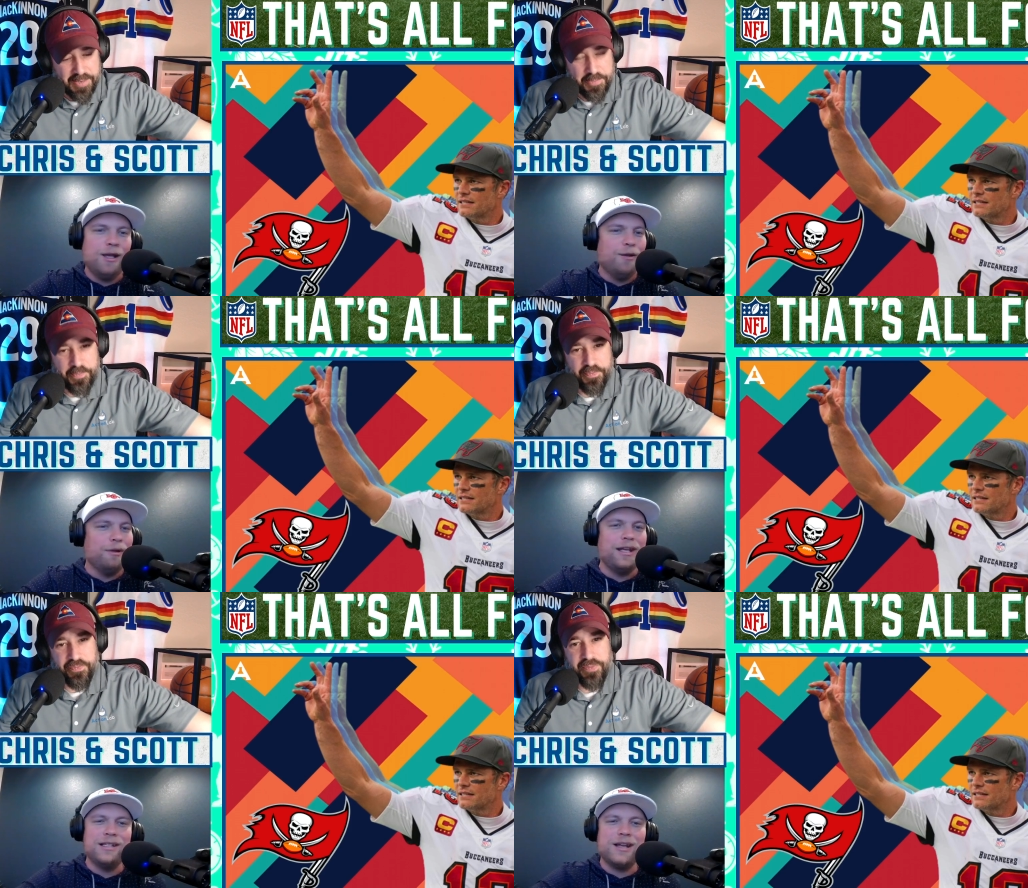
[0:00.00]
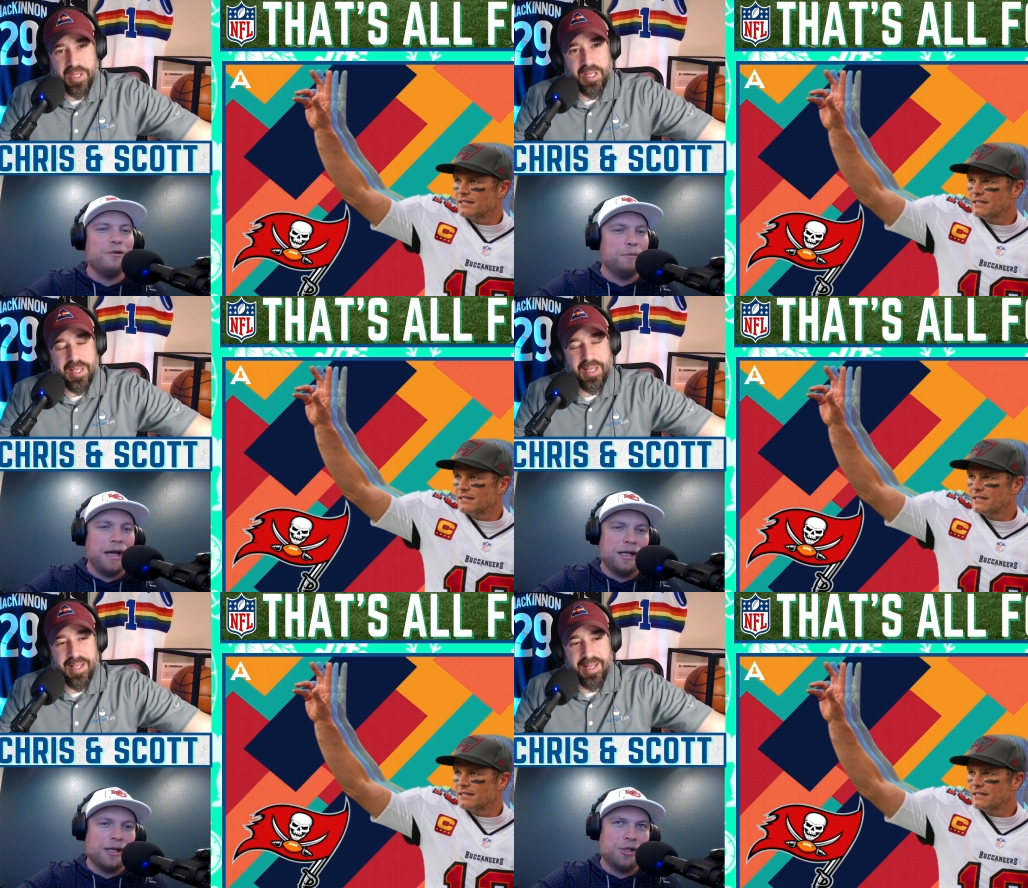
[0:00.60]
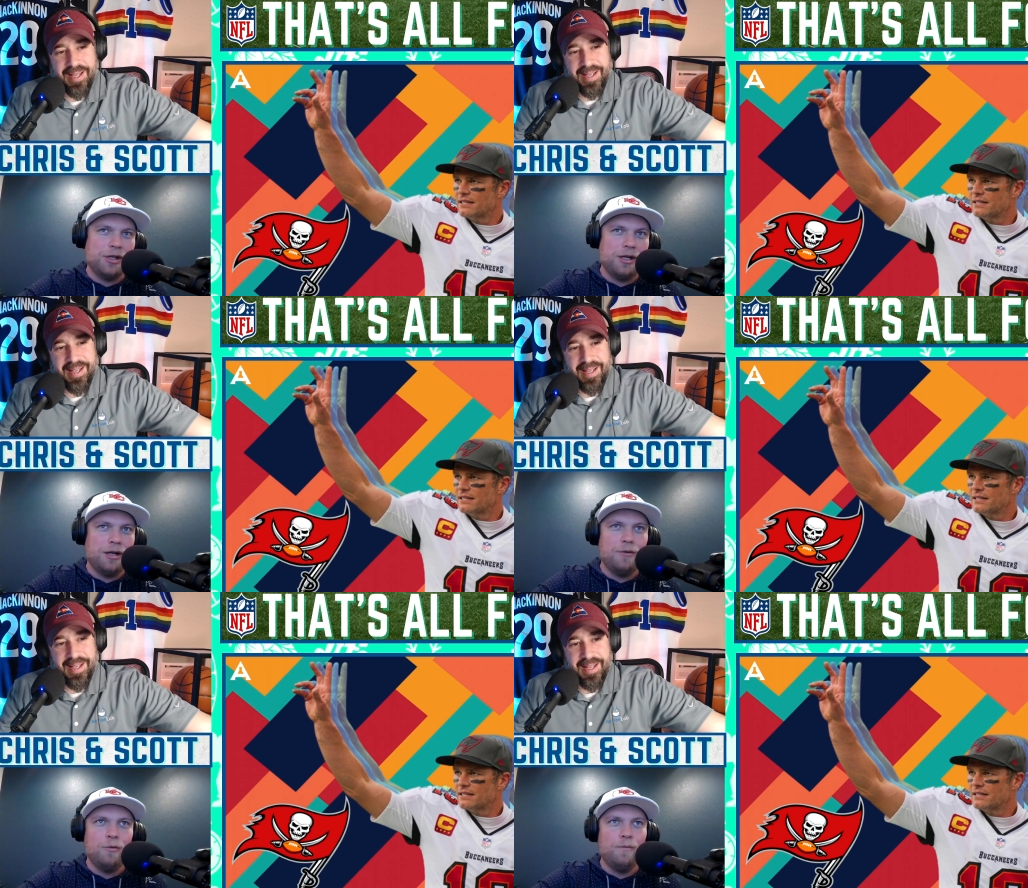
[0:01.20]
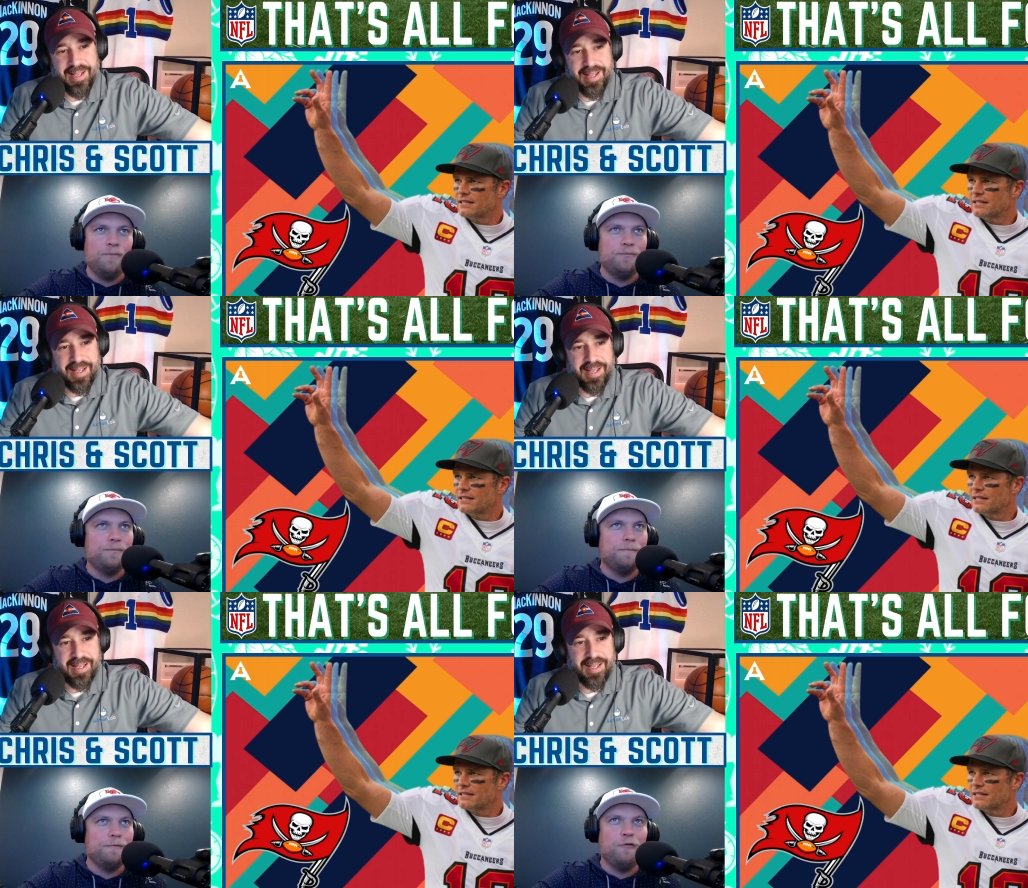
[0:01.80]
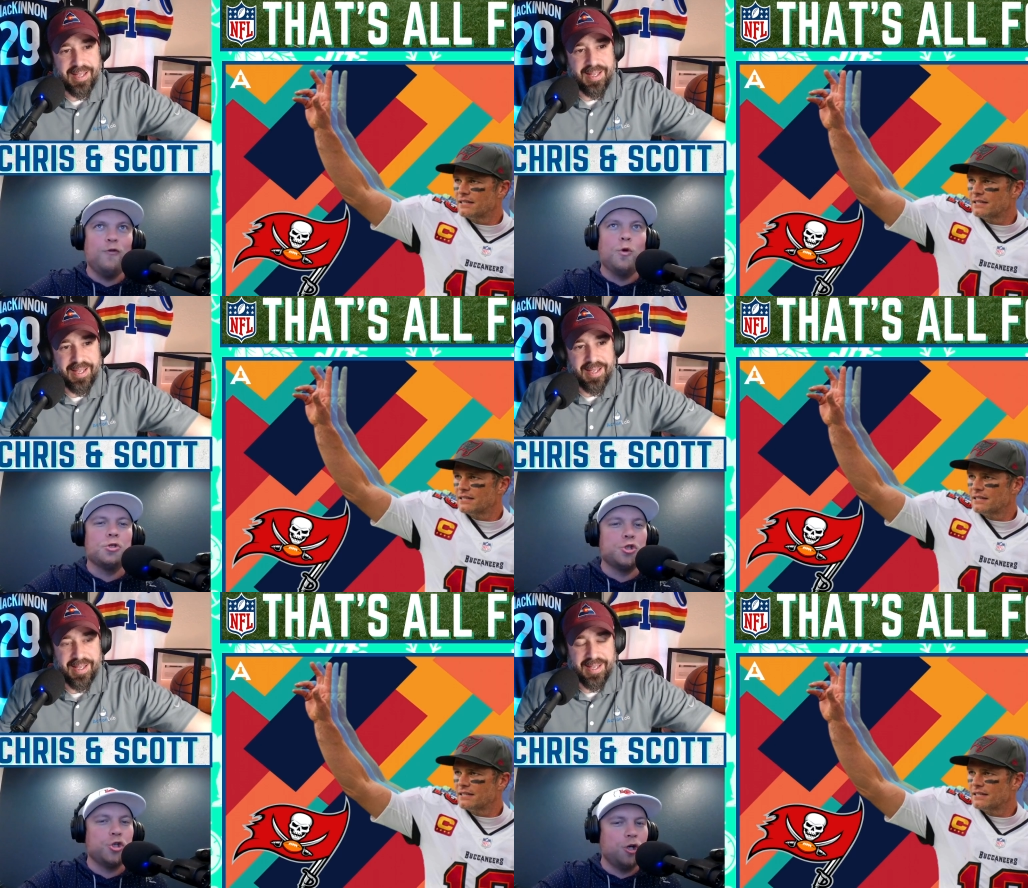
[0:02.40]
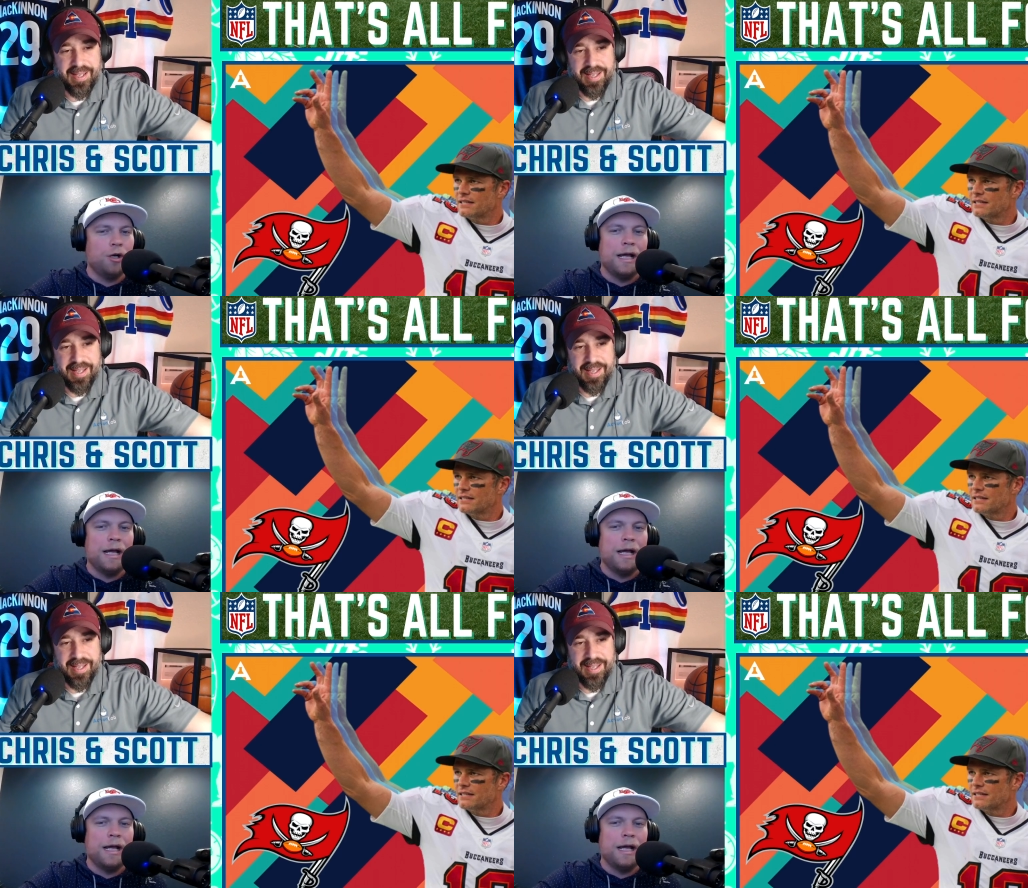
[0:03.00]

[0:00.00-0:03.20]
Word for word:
Speaker 1: But he's coming back next year for sure